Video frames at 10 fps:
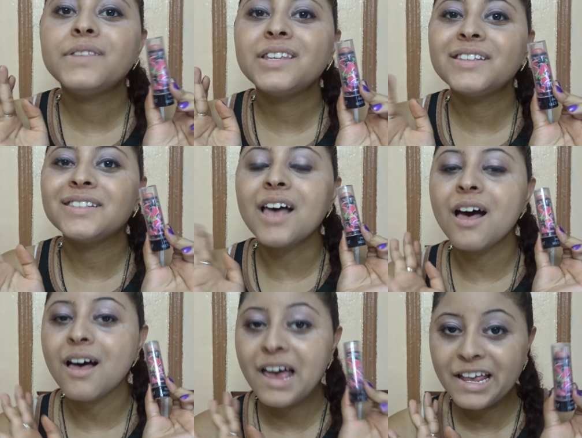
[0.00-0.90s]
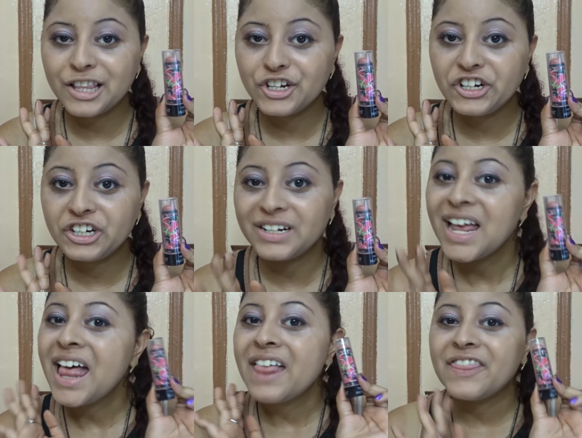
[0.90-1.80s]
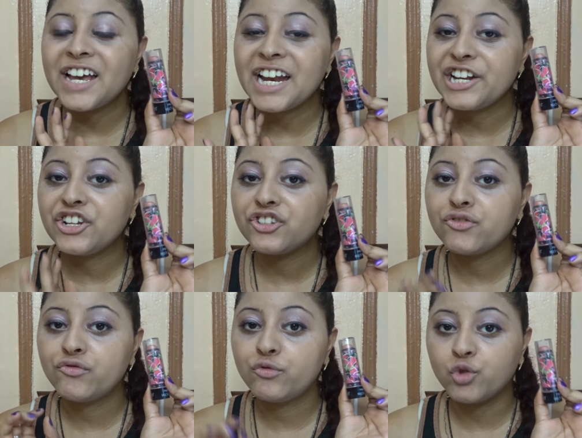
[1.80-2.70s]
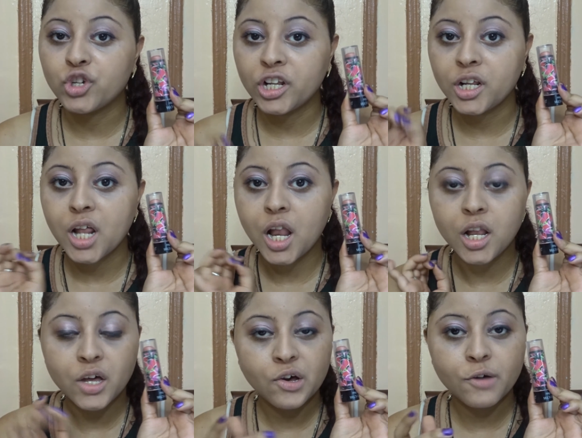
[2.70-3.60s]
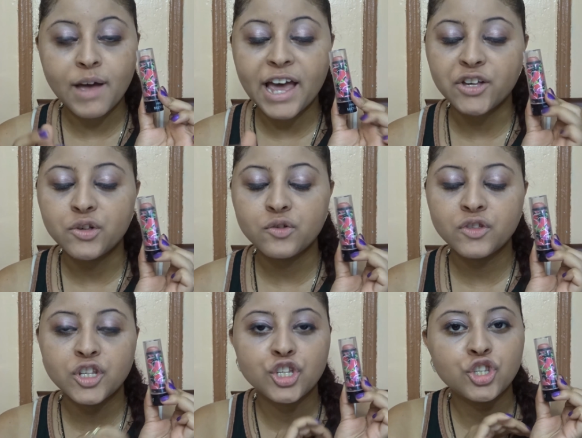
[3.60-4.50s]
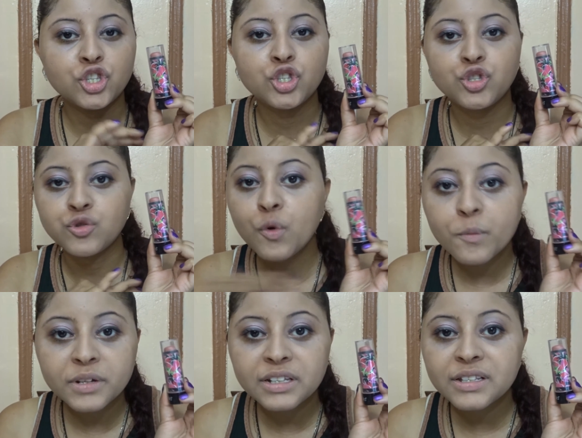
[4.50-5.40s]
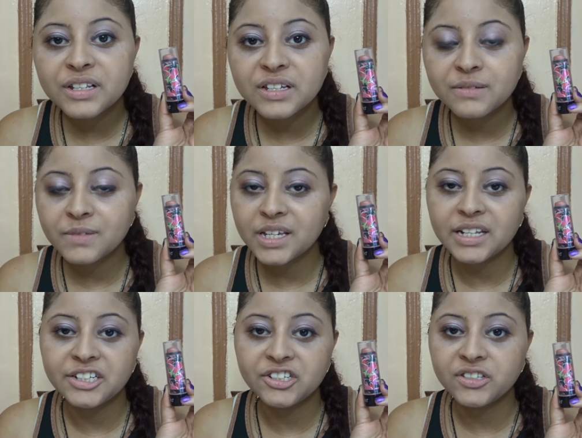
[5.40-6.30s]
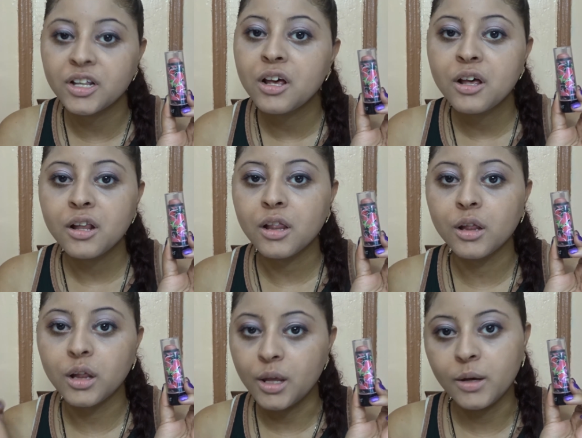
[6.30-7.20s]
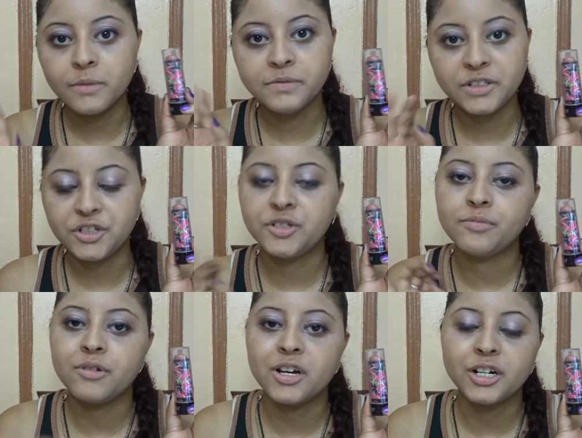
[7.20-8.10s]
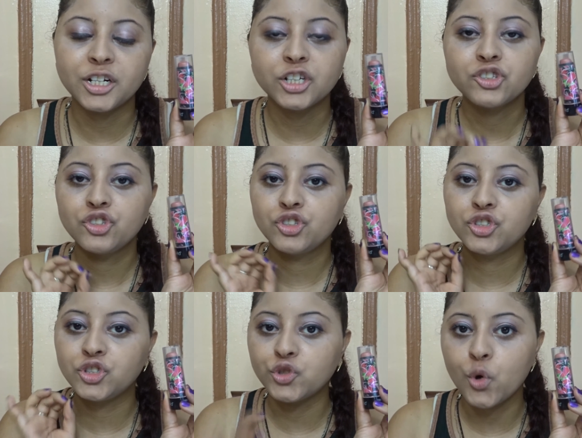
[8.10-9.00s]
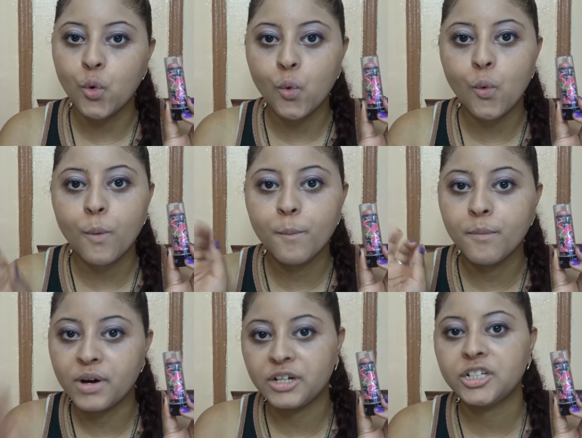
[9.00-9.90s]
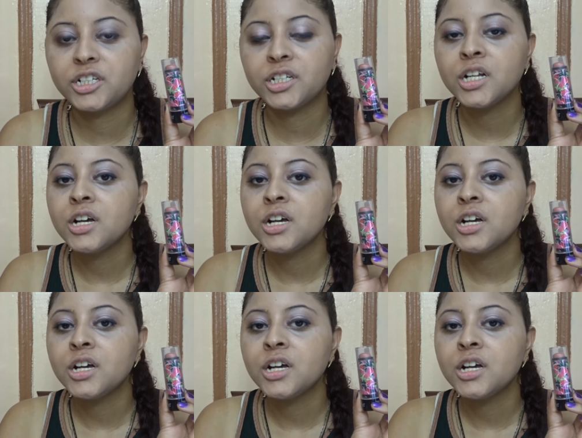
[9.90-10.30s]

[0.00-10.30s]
this highlighter that I just really love. I use this so many times, and I just love this product so much.